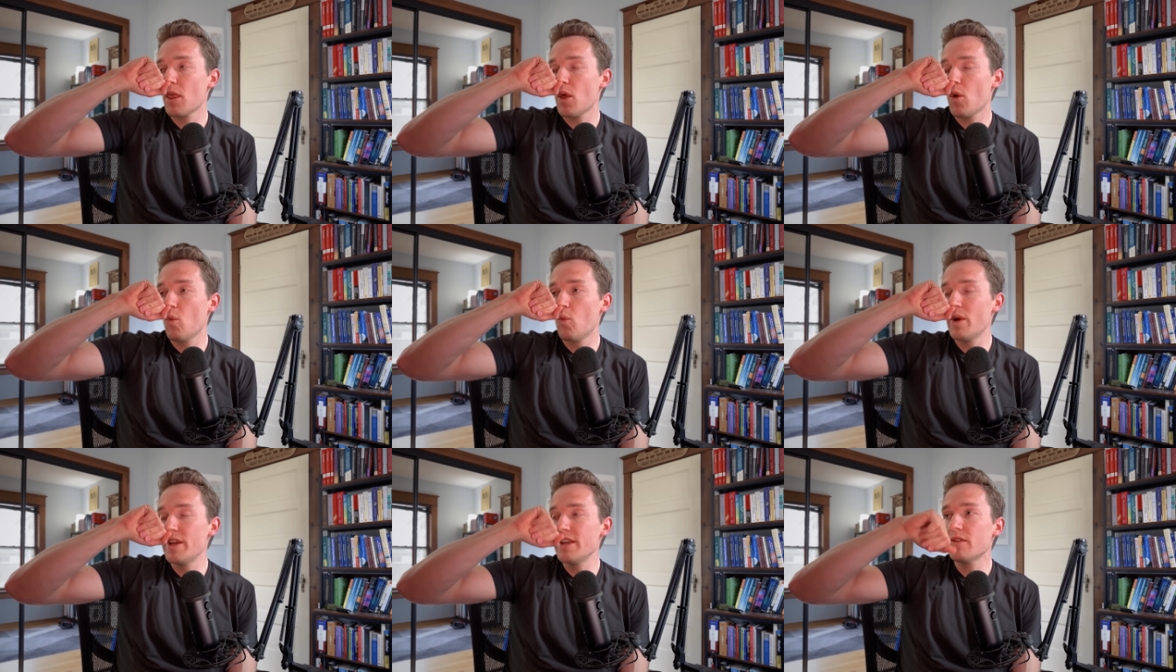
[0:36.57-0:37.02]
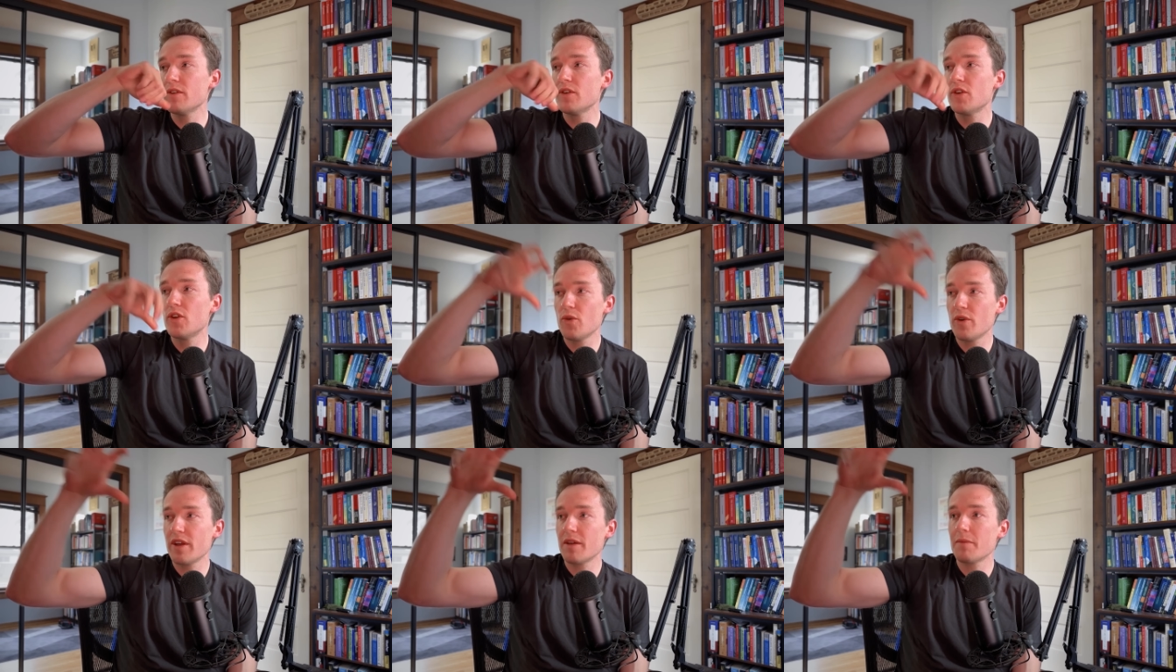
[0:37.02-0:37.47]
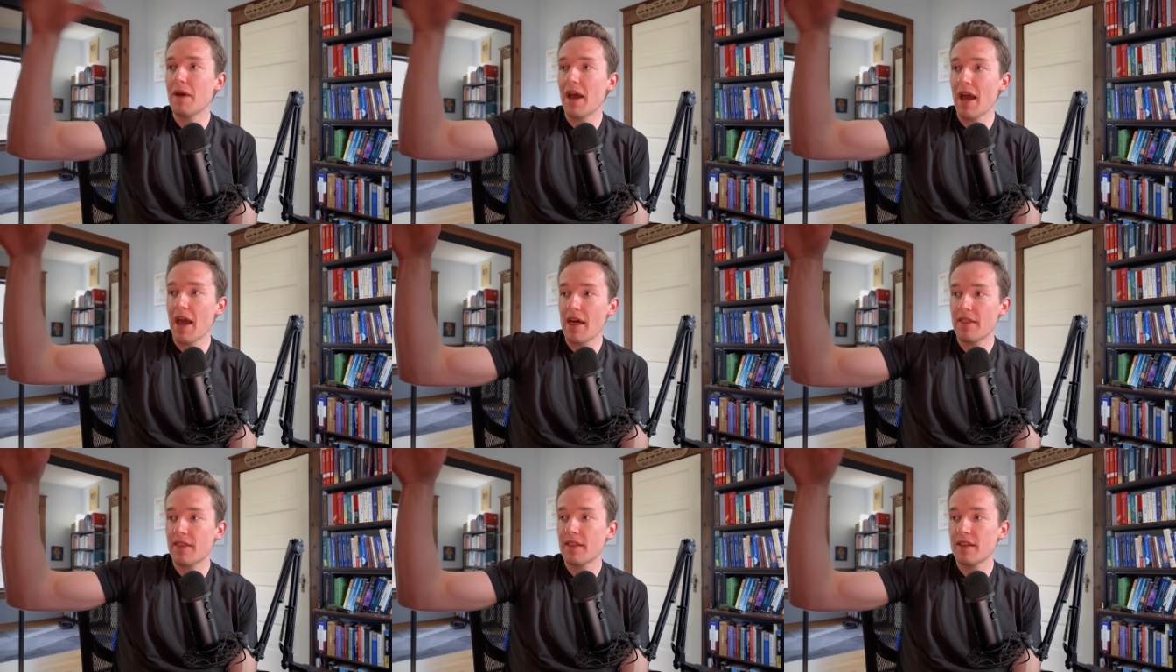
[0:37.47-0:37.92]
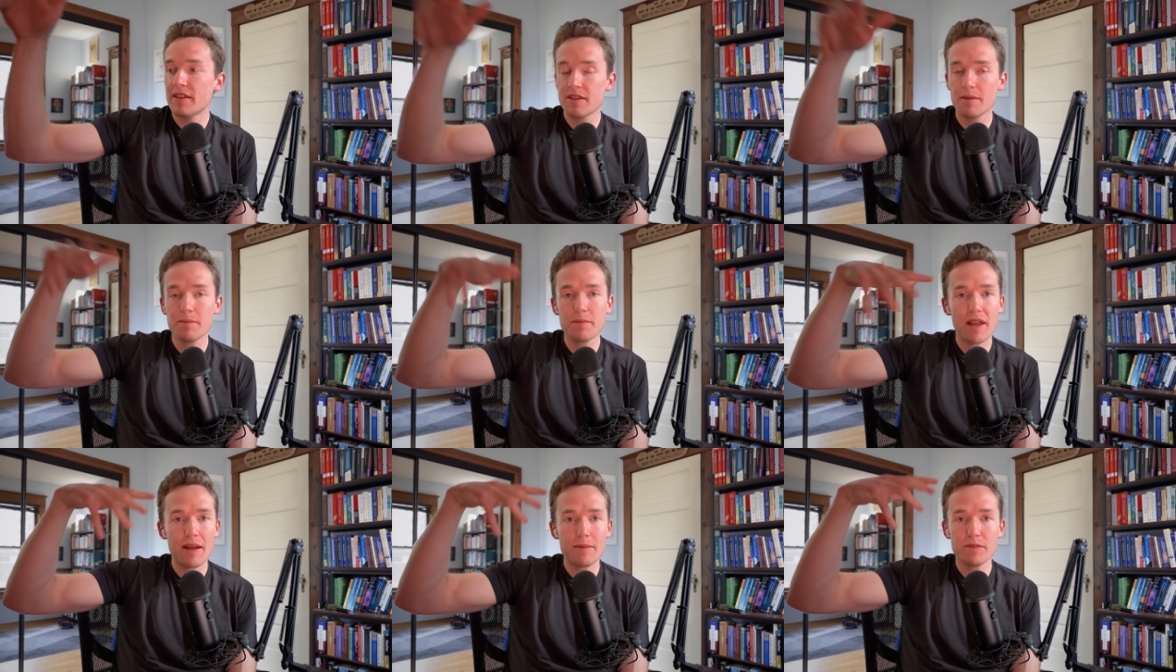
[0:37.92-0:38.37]
when you're doing math,
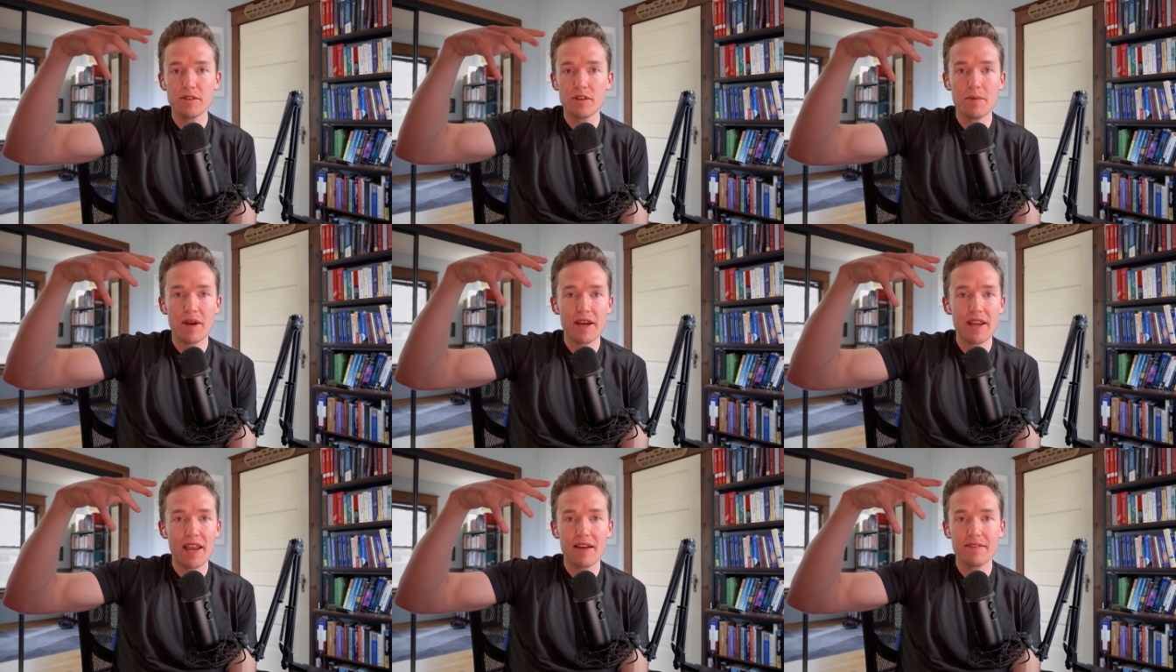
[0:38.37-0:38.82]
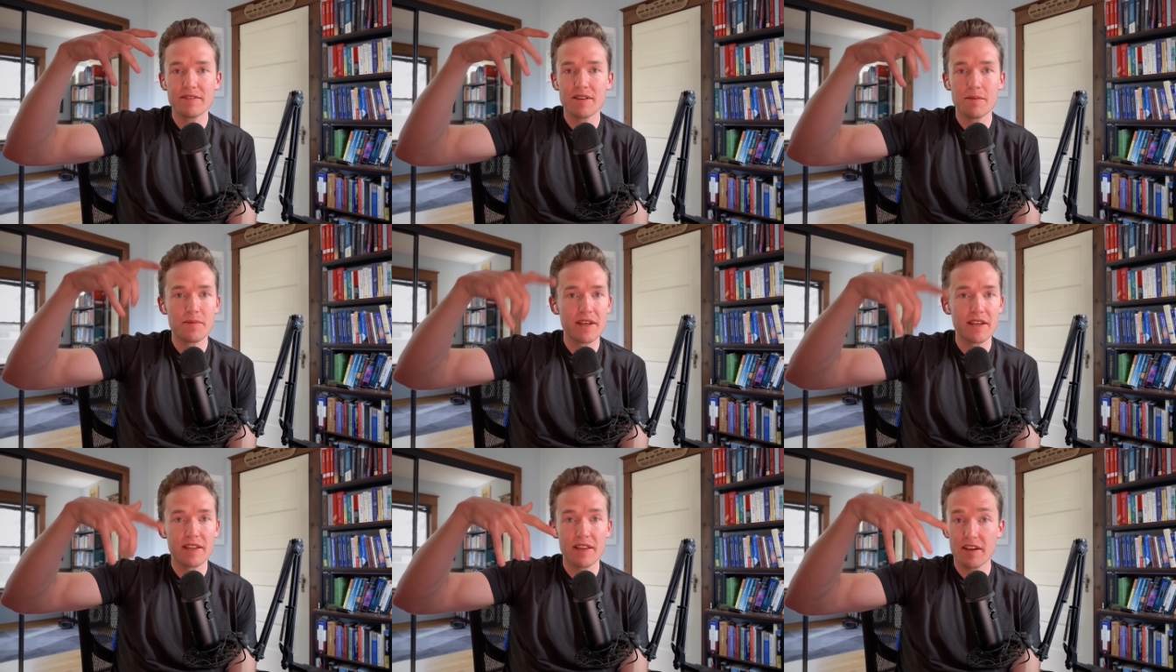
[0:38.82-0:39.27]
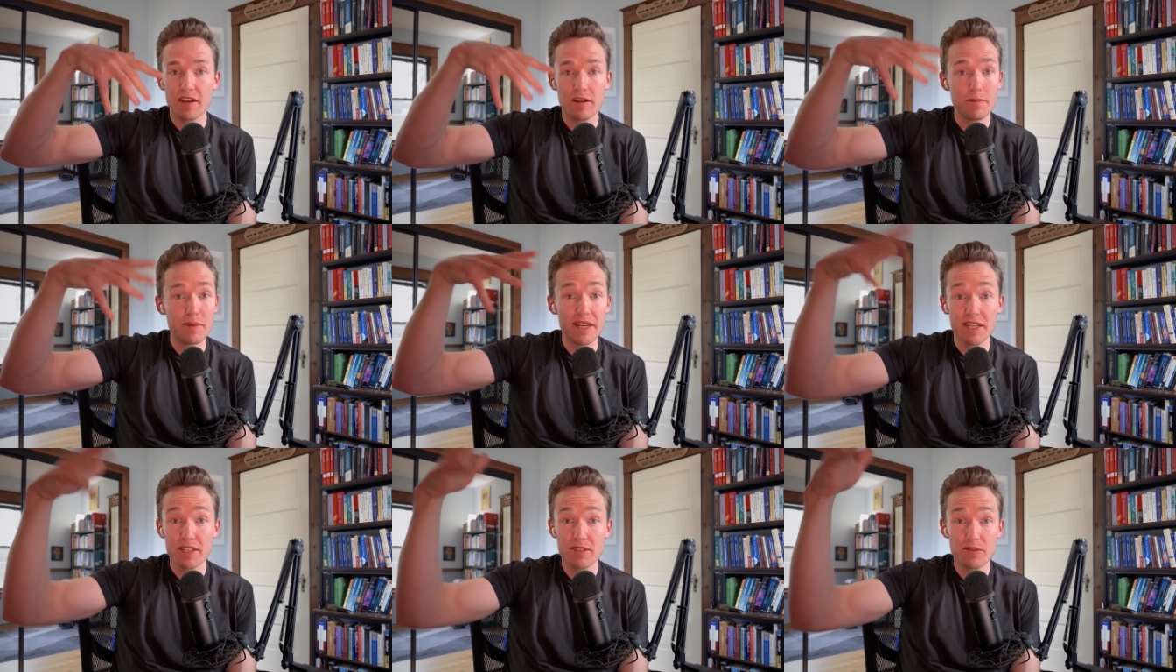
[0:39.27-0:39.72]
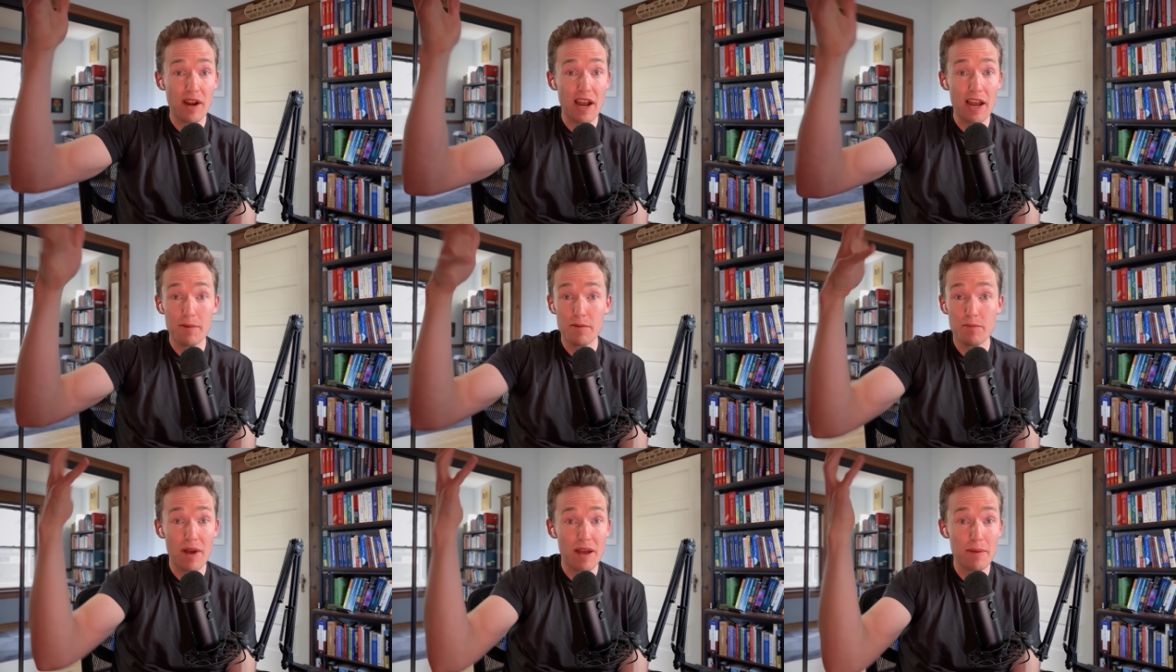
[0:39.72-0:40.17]
sometimes you might have something that can be
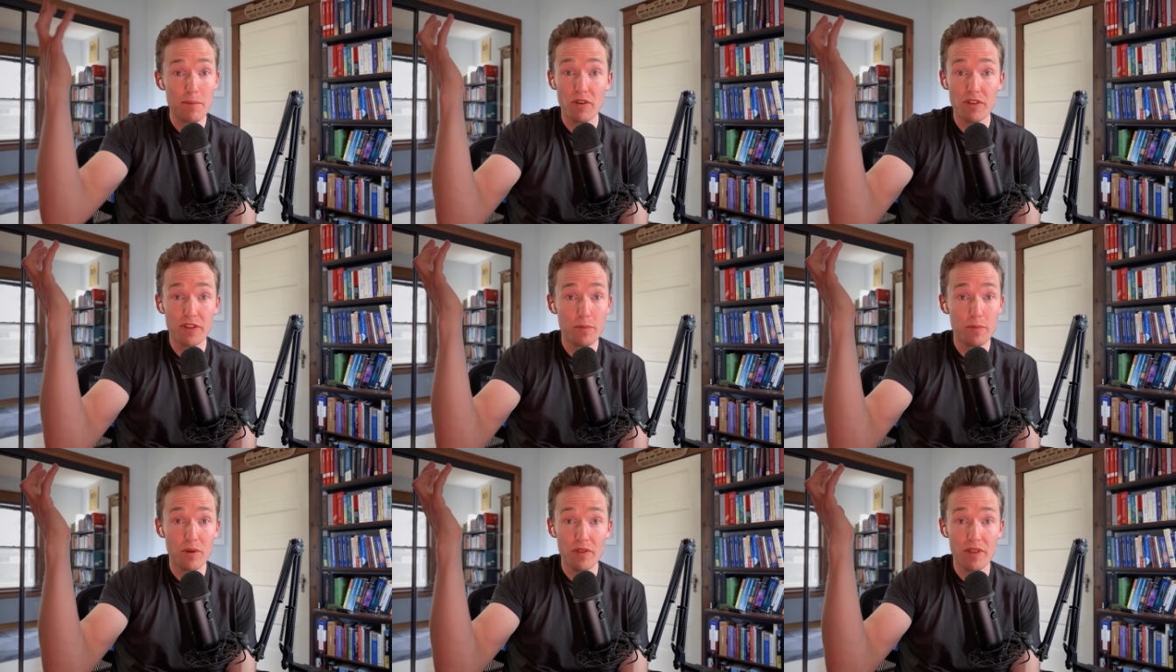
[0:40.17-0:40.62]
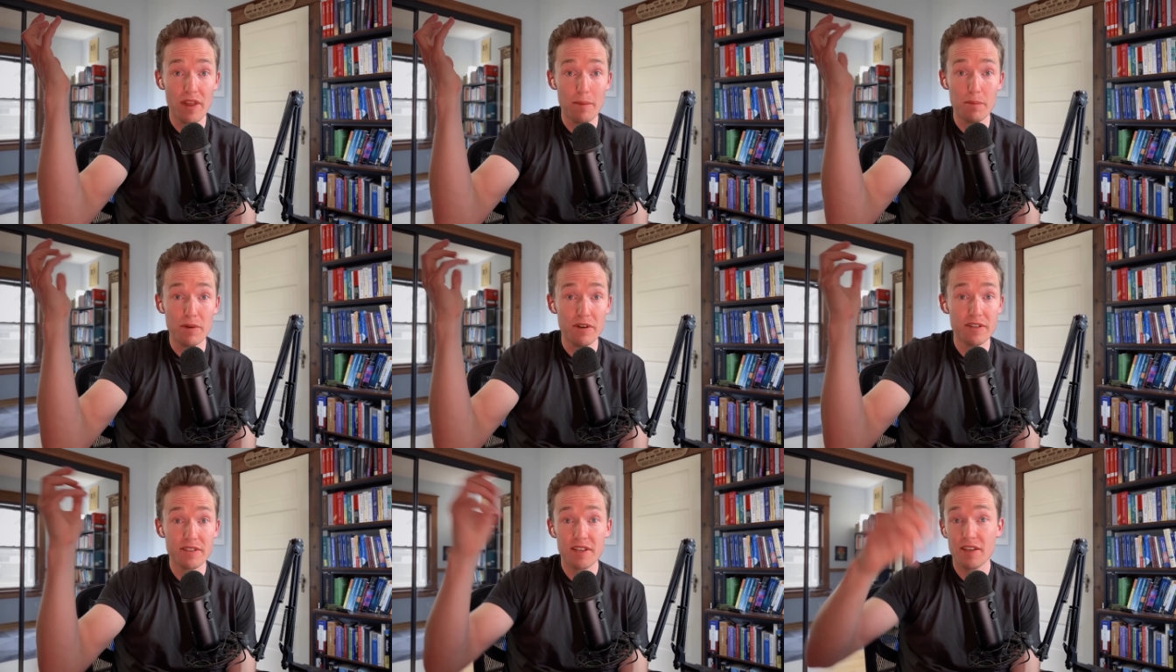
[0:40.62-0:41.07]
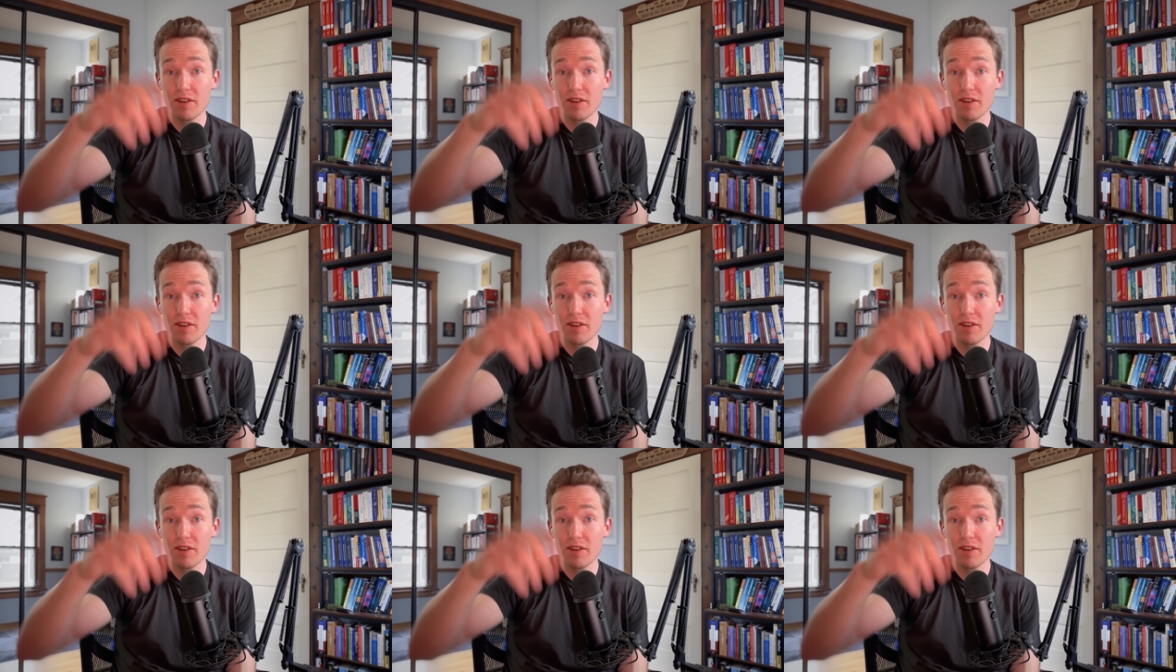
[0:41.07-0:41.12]
described by multiple numbers.